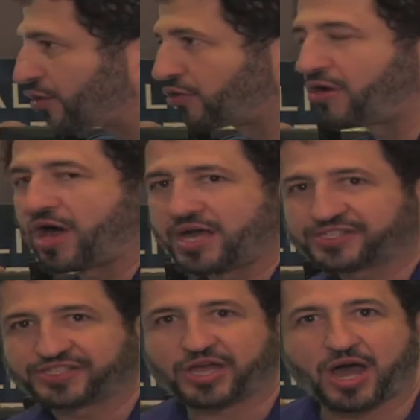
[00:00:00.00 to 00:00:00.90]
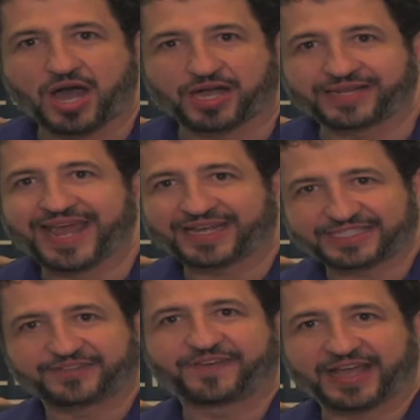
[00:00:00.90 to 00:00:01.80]
Crosstalk
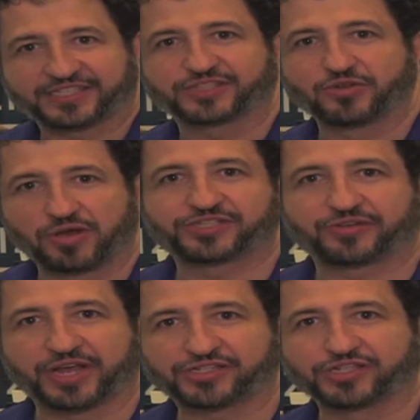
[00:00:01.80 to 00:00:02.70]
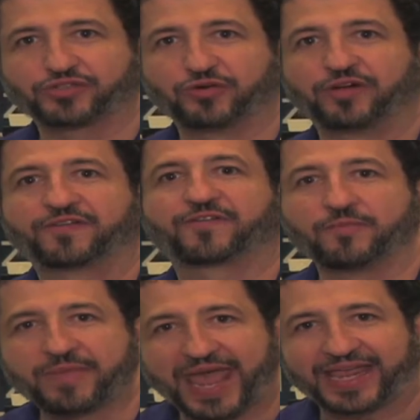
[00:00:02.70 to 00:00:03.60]
NextFX noise creation tool for
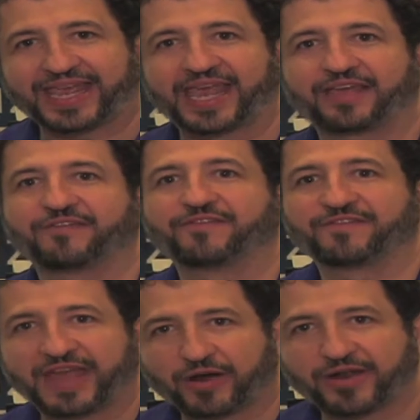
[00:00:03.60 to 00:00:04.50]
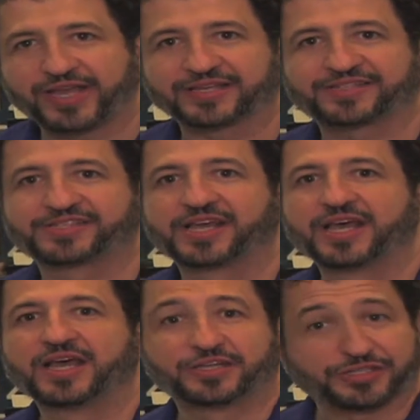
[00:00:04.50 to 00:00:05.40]
making various
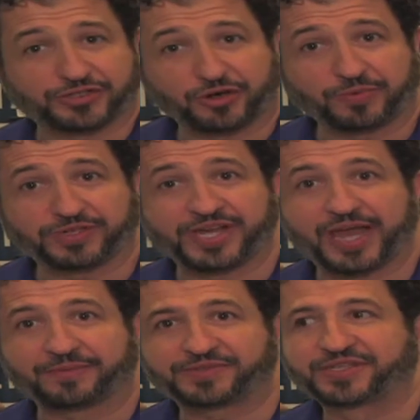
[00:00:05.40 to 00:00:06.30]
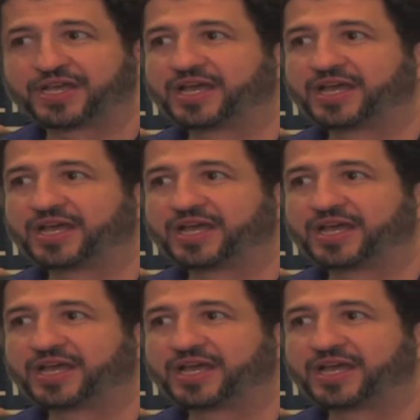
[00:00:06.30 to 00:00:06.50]
disturber types